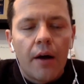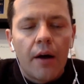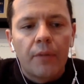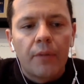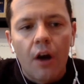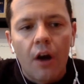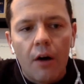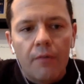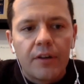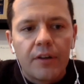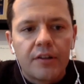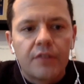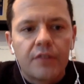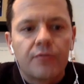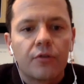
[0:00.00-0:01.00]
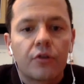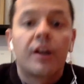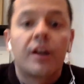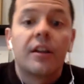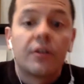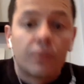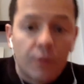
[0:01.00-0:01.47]
conferences for
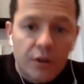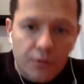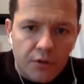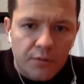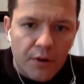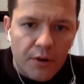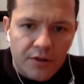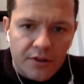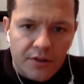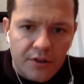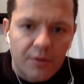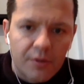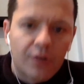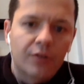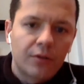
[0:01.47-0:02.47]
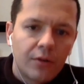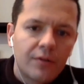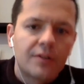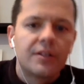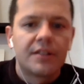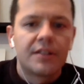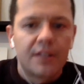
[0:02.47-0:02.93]
Credit Suisse to sponsor, because obviously
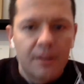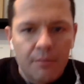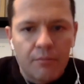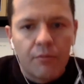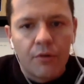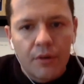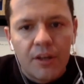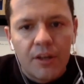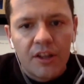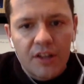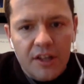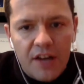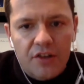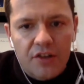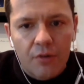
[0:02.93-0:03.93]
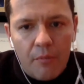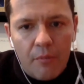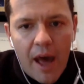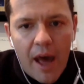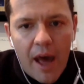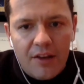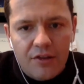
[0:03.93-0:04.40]
it's an international
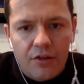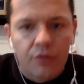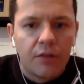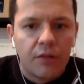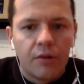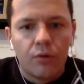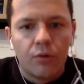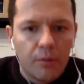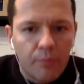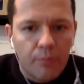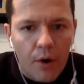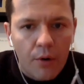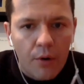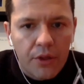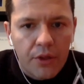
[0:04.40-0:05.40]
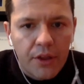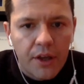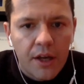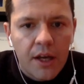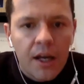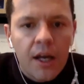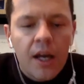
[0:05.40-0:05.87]
bank, so they were doing both.
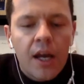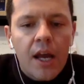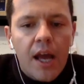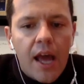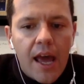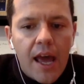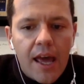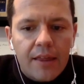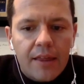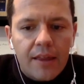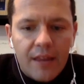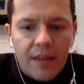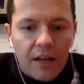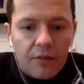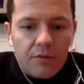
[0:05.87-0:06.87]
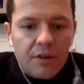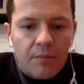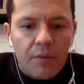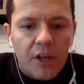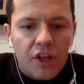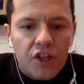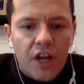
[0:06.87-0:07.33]
And that was a
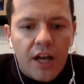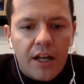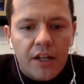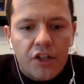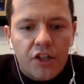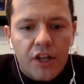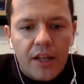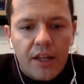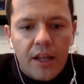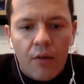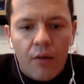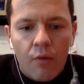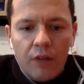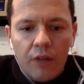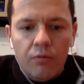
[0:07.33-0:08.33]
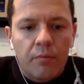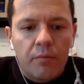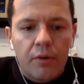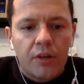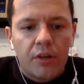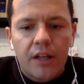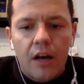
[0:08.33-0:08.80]
big challenge. And what we're
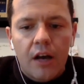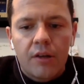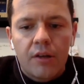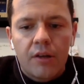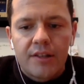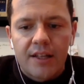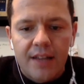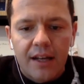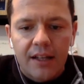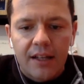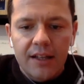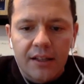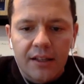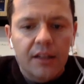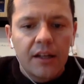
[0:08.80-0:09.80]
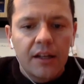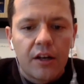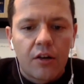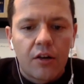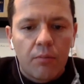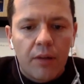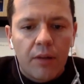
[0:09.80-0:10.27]
building now is exactly that
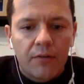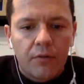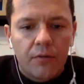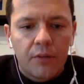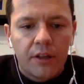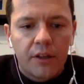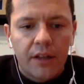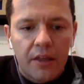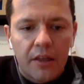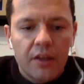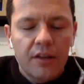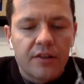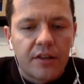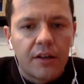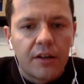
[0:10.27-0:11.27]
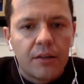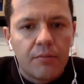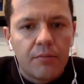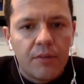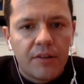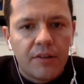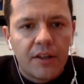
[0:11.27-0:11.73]
analytical platform that I think is currently
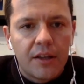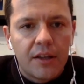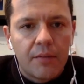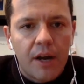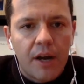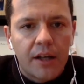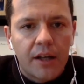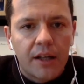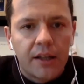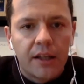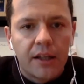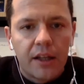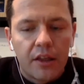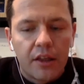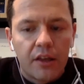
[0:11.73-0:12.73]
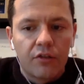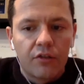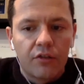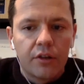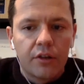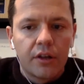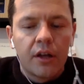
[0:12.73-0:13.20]
missing in the market, and I think is going
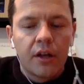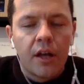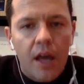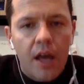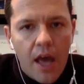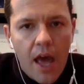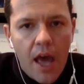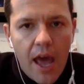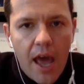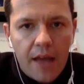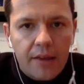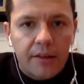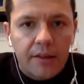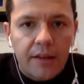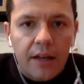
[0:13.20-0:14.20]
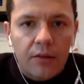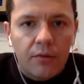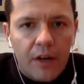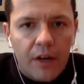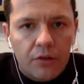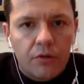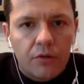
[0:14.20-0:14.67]
to add a ton of
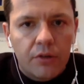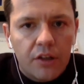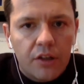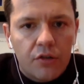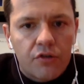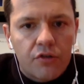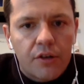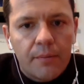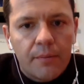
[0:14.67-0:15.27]
value to the industry.